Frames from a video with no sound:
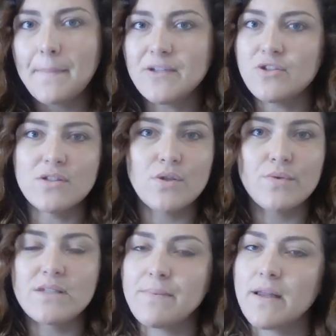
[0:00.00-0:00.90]
But just
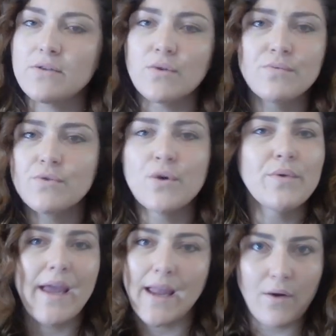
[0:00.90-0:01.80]

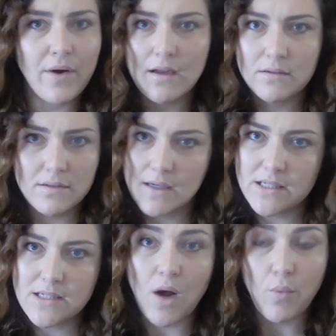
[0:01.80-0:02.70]
don't get angry.
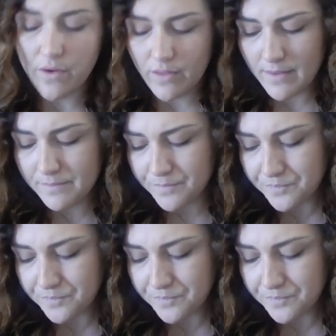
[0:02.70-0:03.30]
It's not worth it.